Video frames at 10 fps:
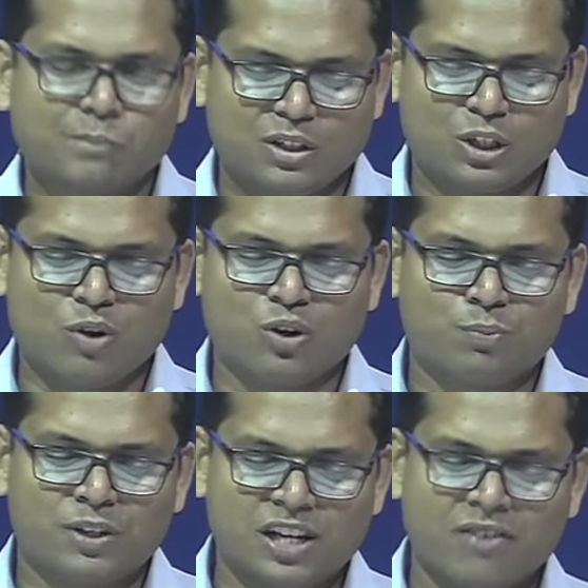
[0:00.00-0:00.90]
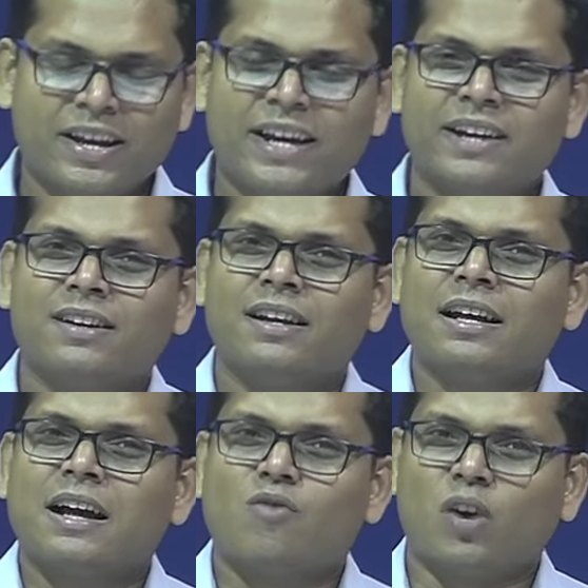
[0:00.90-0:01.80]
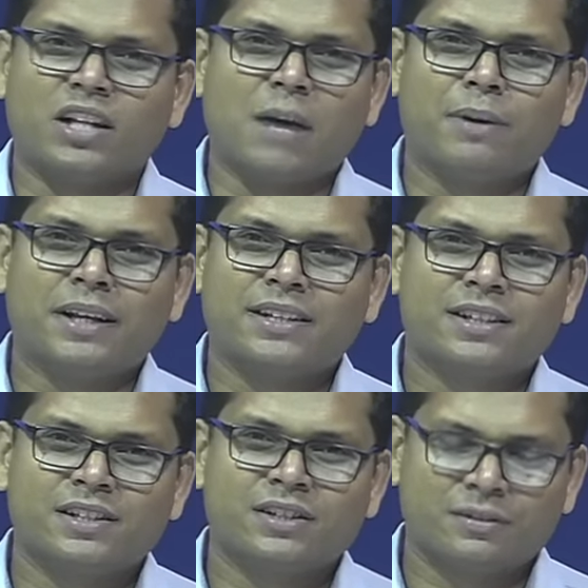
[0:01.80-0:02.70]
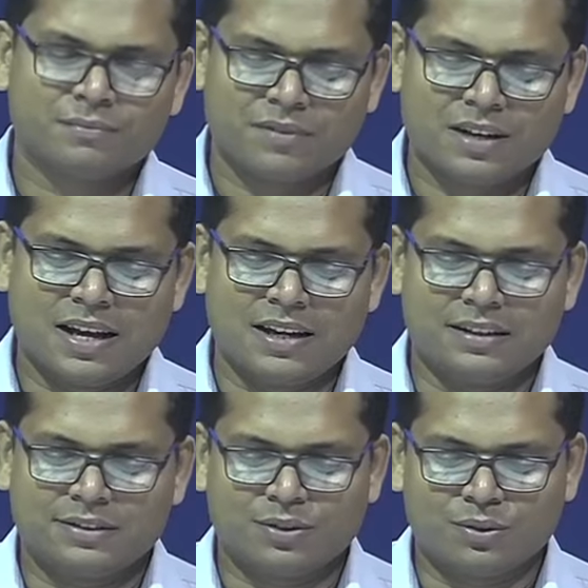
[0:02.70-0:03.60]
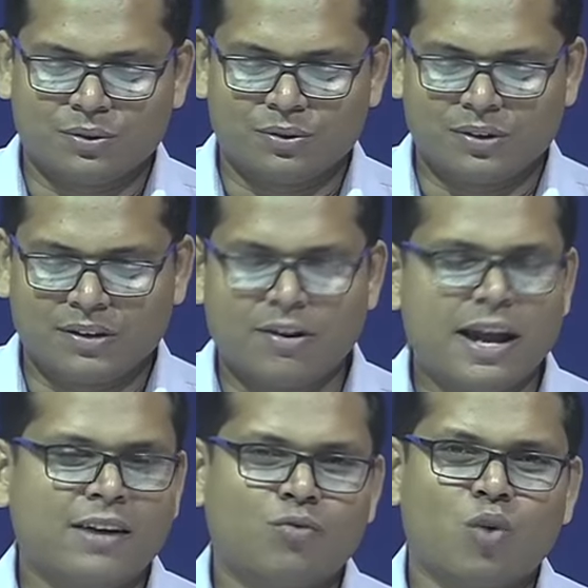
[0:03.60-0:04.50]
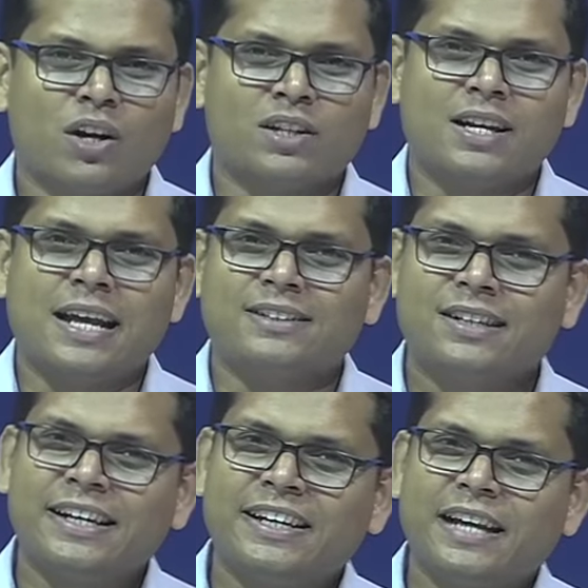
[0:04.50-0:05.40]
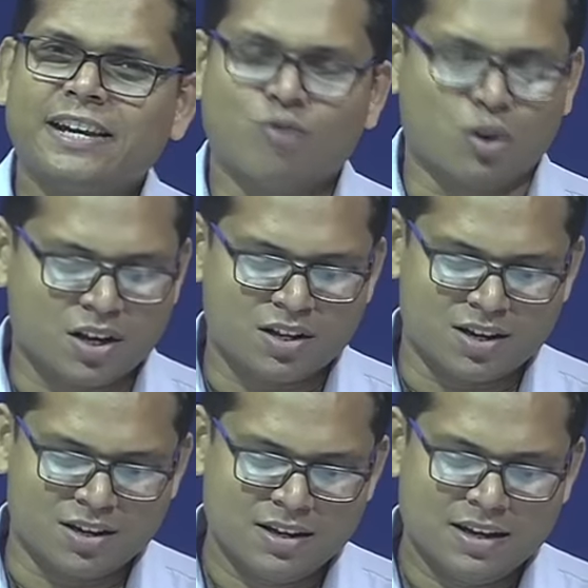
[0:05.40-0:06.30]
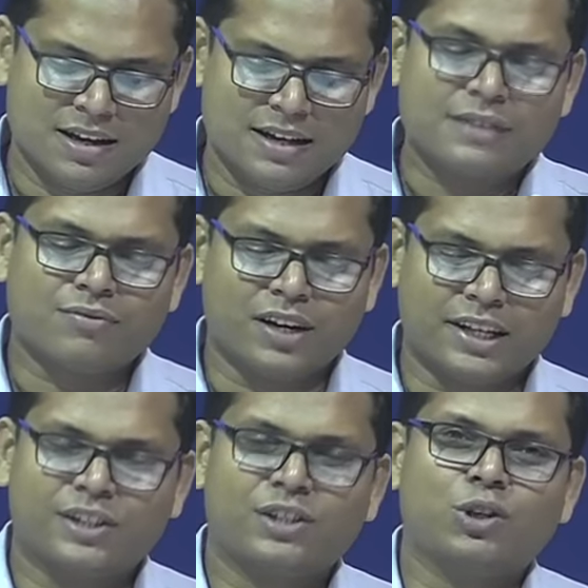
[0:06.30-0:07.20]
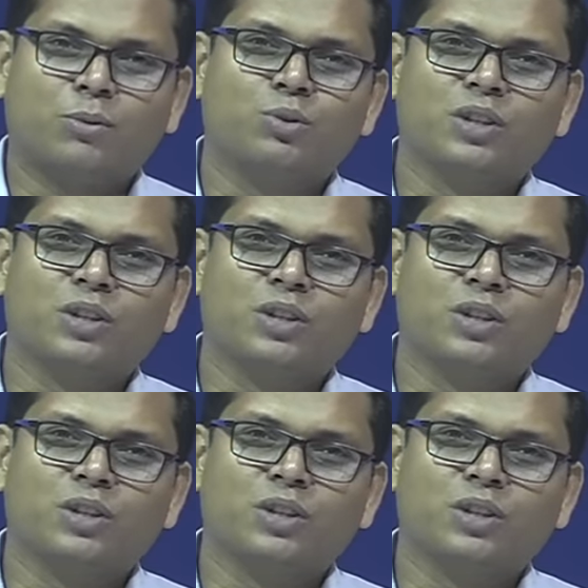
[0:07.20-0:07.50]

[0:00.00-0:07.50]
So you want to preserve here what are the uppercases, and what are the lengthening, and what are the, for negation you have to do